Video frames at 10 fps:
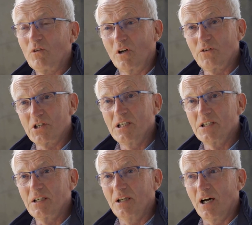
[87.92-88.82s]
for
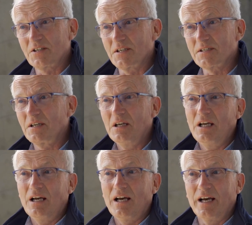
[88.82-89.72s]
fertility losses.
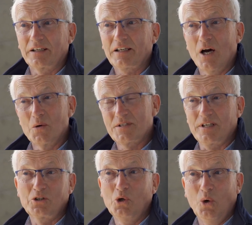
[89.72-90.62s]
Cows
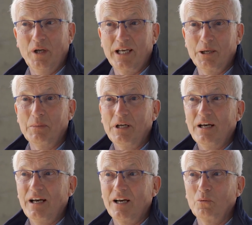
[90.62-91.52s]
that go lame
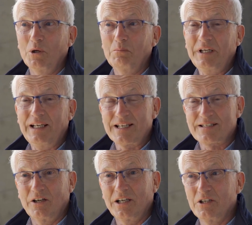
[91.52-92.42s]
will be
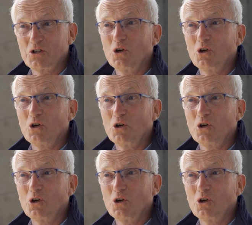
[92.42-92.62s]
less likely to